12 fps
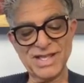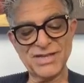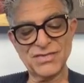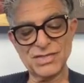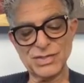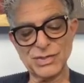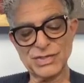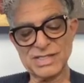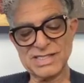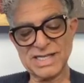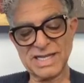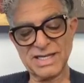even though the
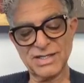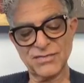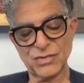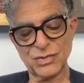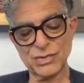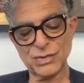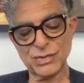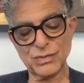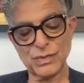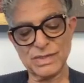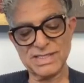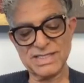second
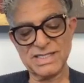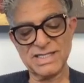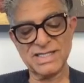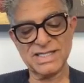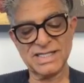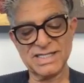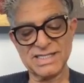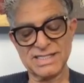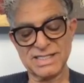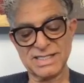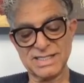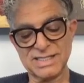photon was still in
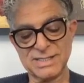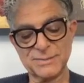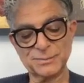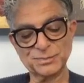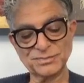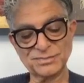existence.